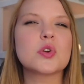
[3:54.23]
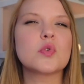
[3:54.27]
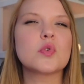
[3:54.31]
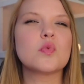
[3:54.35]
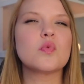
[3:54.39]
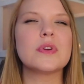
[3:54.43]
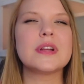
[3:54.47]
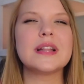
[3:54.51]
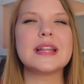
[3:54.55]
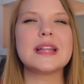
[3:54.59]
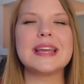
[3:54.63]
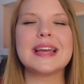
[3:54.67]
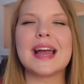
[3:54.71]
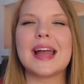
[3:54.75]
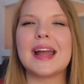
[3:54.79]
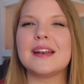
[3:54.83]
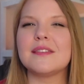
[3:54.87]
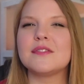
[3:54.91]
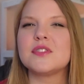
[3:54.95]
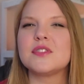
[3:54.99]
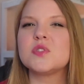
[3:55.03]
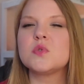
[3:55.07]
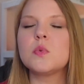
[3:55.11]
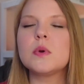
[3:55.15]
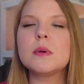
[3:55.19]
are really kind
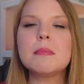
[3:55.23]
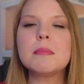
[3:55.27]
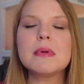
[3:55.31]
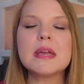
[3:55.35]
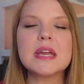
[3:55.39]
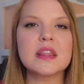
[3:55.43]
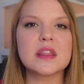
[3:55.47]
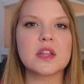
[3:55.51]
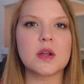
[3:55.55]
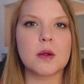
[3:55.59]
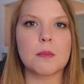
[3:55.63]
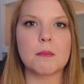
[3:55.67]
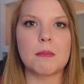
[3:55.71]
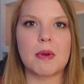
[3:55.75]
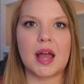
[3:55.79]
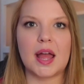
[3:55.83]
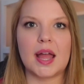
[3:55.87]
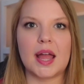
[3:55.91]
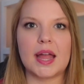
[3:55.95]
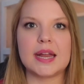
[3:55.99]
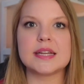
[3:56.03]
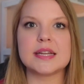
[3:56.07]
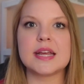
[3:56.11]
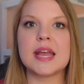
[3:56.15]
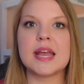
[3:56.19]
of swimming in their mind.